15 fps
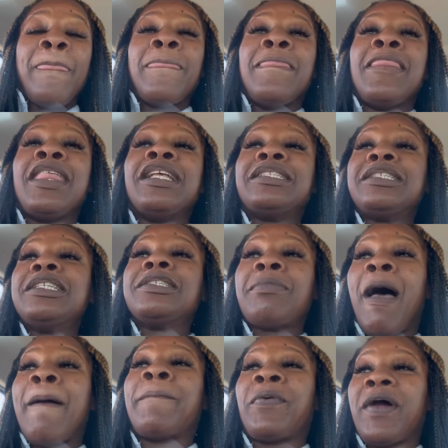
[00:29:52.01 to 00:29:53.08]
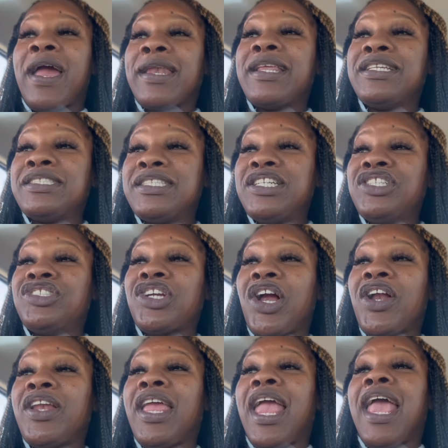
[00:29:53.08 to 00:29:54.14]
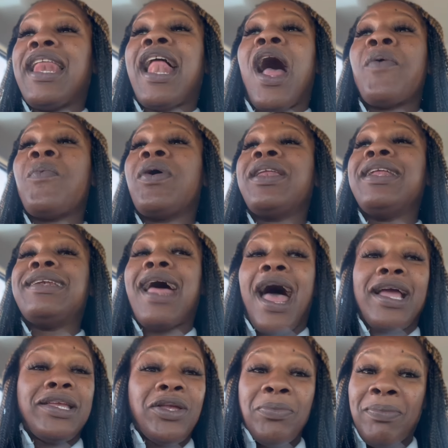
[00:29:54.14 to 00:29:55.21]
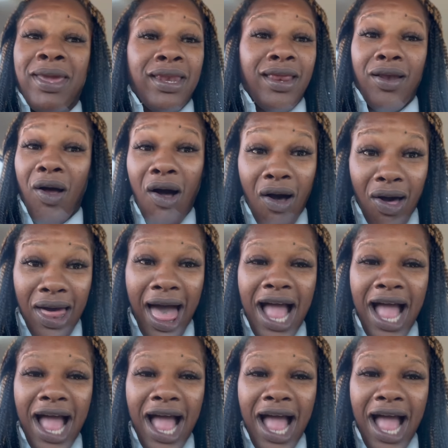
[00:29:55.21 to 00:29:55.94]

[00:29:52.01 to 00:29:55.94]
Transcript: this is my pregnancy journey, and I want to document it all.